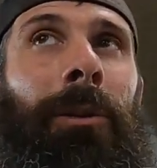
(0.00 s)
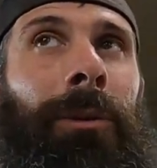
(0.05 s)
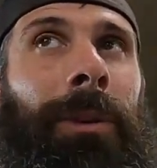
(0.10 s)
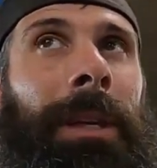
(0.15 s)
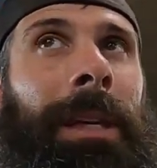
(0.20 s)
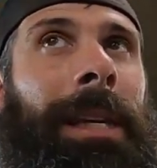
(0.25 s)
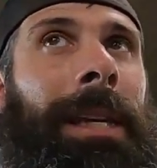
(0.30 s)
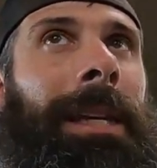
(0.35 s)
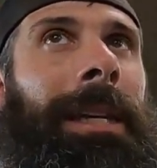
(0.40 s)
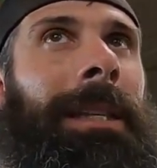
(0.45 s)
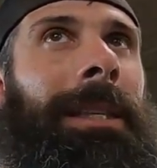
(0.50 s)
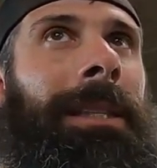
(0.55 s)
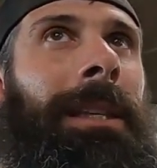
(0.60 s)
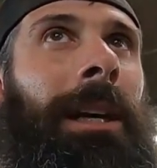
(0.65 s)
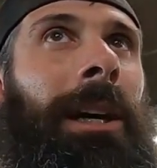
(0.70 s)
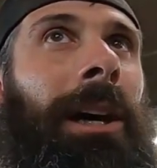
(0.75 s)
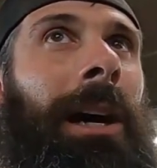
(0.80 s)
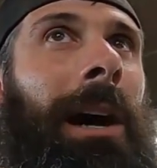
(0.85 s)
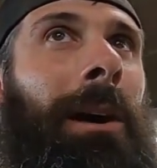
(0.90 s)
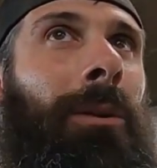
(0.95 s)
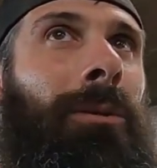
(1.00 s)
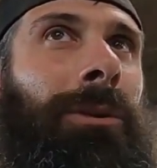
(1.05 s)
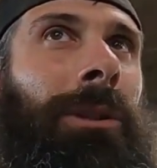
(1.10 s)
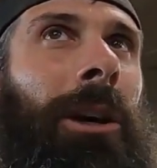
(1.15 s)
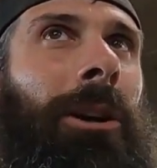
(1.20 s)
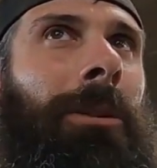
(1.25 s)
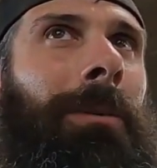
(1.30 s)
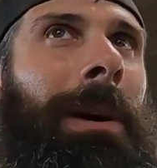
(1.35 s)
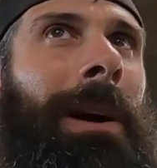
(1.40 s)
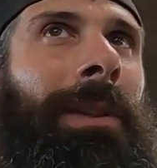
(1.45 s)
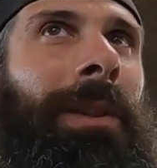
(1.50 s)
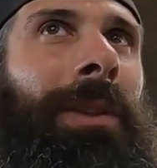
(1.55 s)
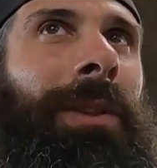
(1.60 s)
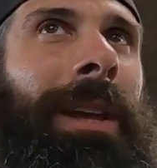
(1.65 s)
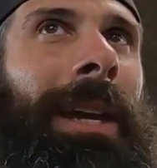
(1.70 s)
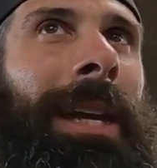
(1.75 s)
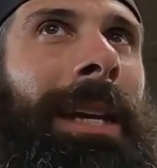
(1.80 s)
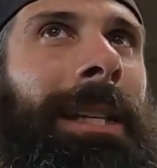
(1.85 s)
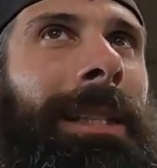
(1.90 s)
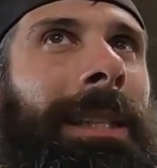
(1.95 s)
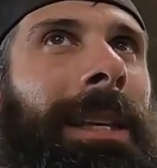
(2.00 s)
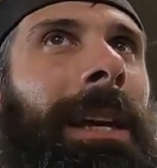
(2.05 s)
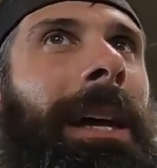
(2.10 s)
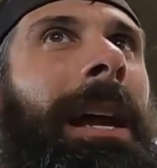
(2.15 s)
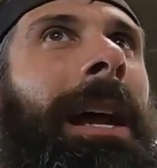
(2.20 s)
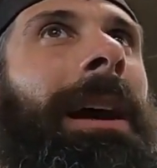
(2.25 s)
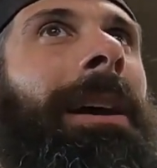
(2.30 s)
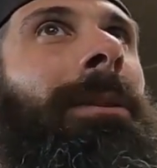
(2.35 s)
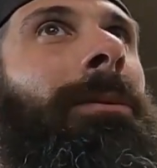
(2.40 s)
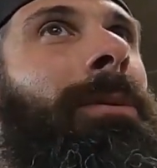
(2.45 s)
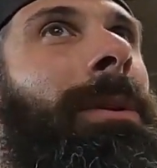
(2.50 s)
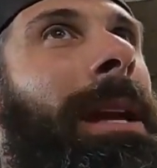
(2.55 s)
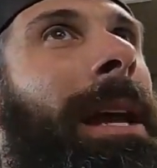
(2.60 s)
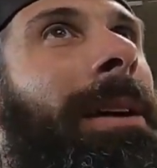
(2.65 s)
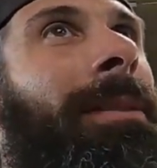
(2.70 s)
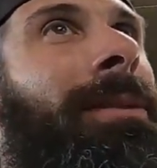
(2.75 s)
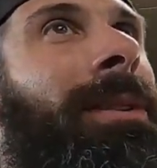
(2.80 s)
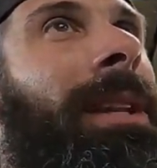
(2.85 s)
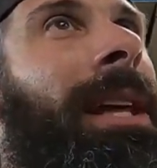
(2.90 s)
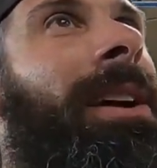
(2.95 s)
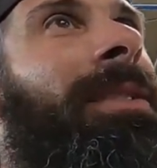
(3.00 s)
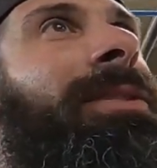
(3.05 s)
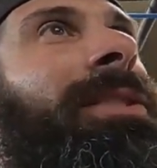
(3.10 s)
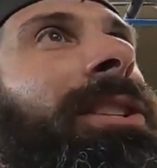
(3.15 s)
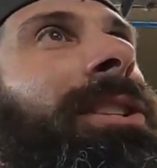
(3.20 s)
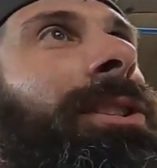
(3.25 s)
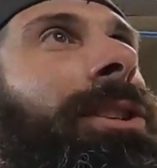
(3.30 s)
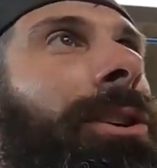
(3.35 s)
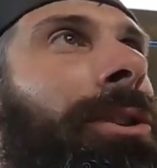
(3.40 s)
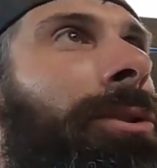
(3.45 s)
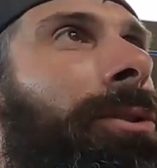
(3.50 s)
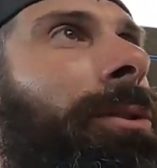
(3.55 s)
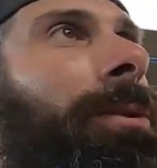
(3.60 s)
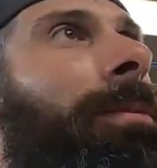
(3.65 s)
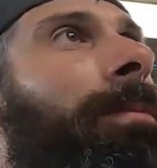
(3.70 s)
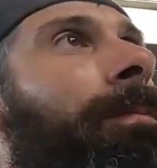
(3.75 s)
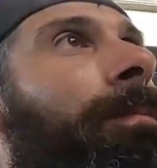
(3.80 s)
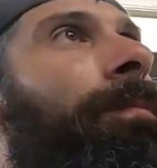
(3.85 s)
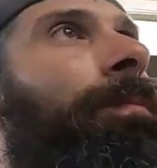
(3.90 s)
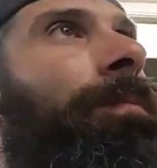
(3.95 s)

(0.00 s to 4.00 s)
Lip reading: on his. I will talk about the things that we have left to do.